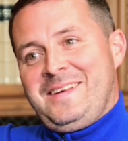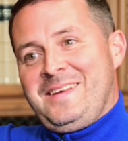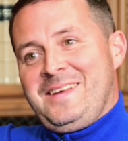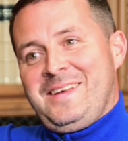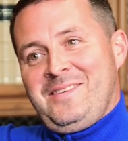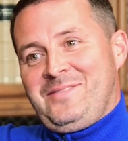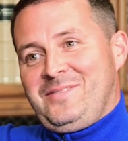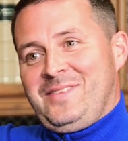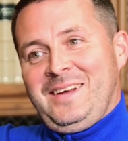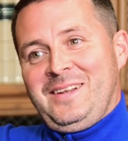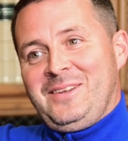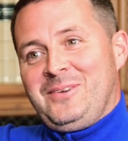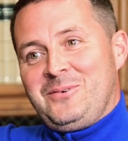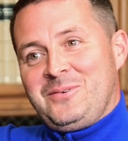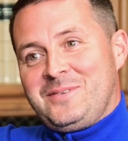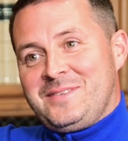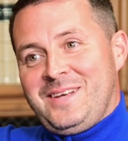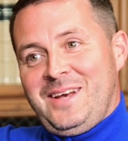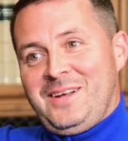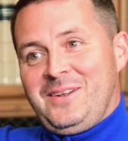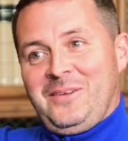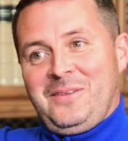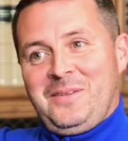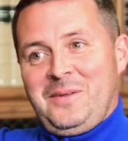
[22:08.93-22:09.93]
if they lose
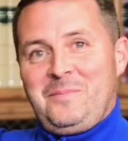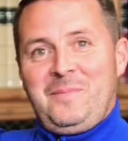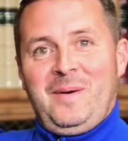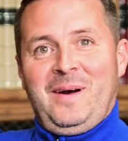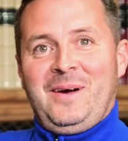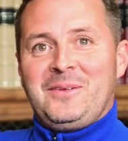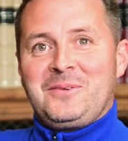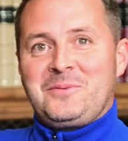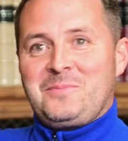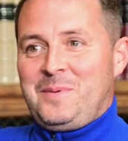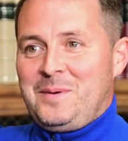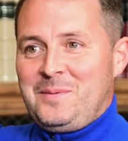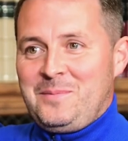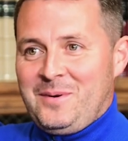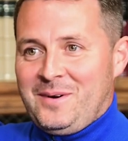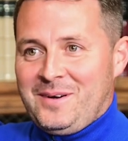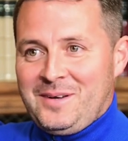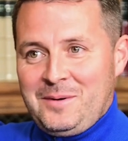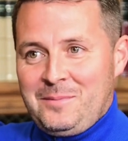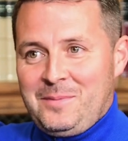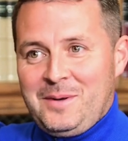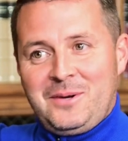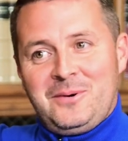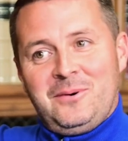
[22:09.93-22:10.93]
10 on the bounce, people are
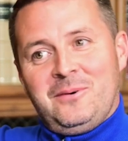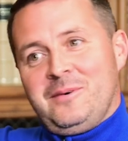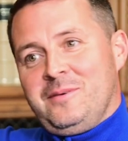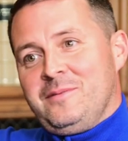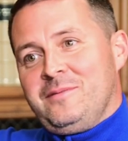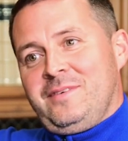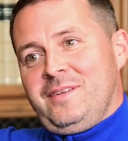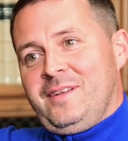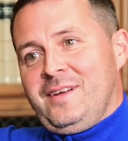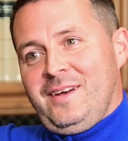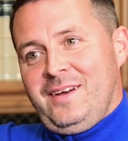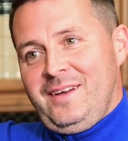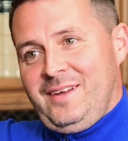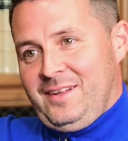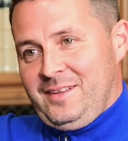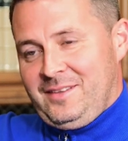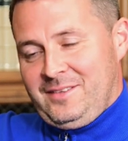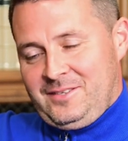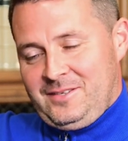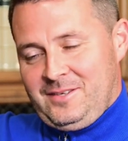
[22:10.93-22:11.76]
going to be calling for their heads.